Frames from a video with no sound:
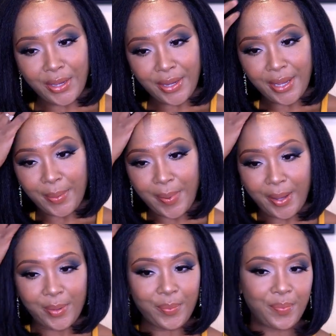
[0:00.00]
talk
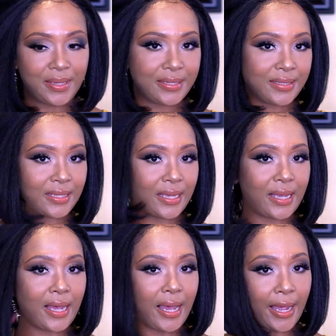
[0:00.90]
about Miss
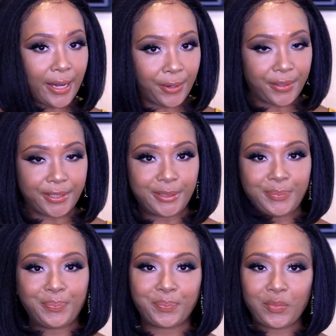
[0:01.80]
Kaira.
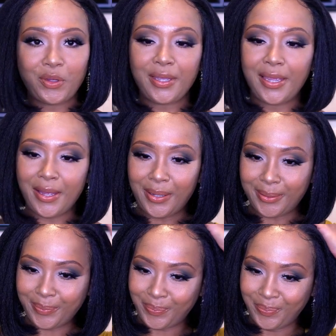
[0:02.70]
Okay,
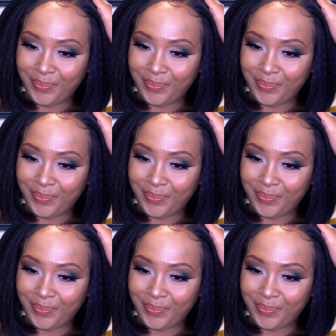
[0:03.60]
y'all.